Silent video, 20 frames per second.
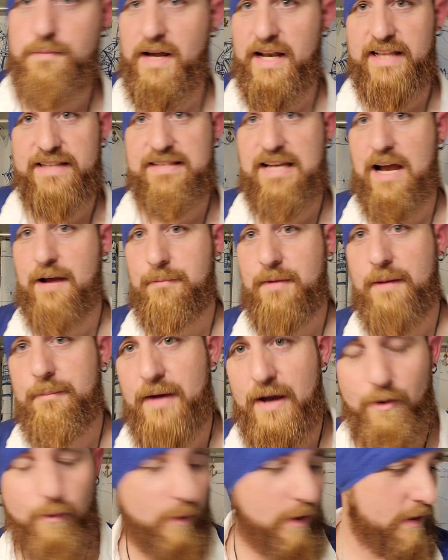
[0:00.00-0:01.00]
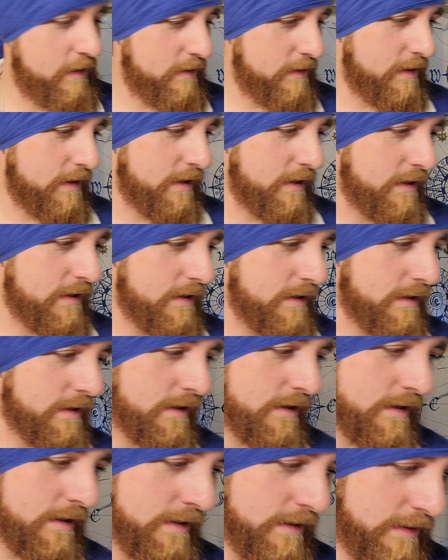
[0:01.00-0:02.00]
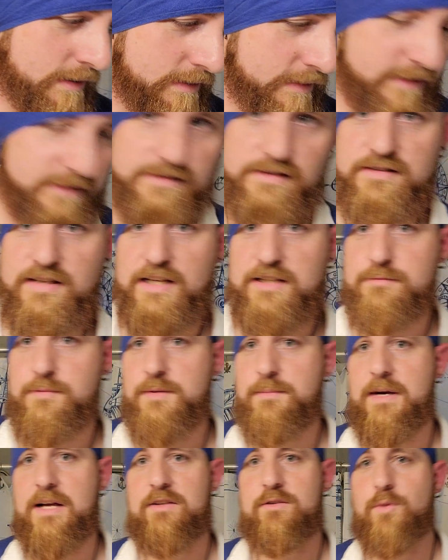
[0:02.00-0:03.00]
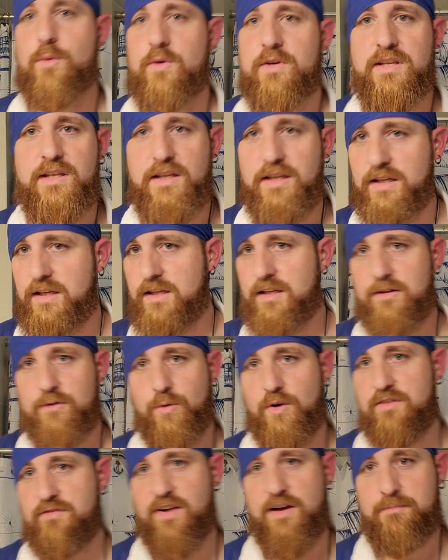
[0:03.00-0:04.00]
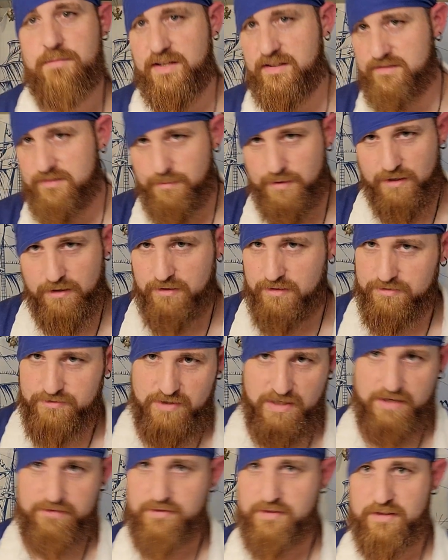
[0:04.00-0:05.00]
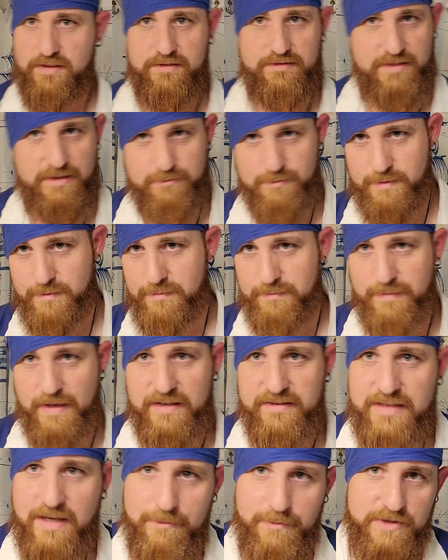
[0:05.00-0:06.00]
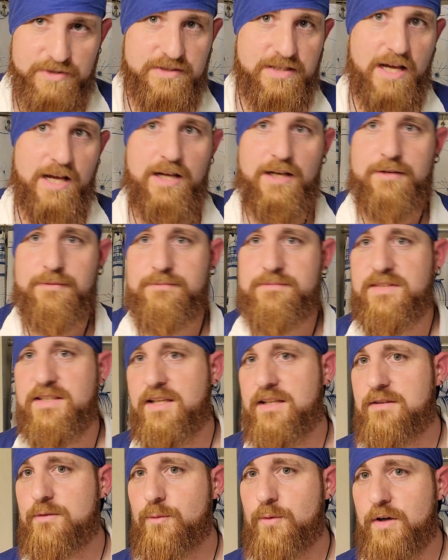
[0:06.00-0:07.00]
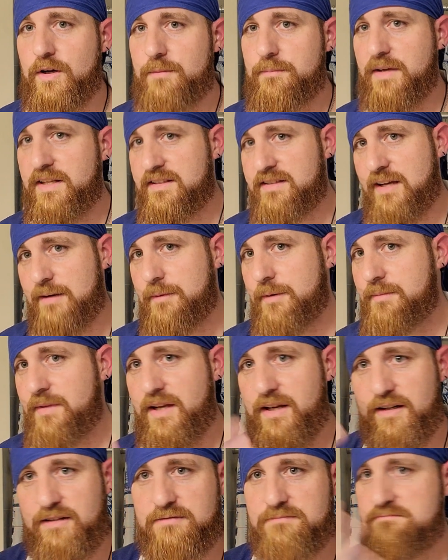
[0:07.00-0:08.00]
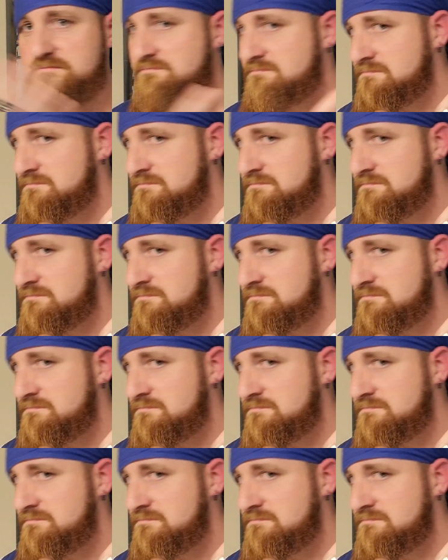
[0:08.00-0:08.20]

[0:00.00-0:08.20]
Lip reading: by the time I'm at work, because it takes me about 20-25 minutes depending on traffic, it takes me about that much time to get to work. By the time I'm there,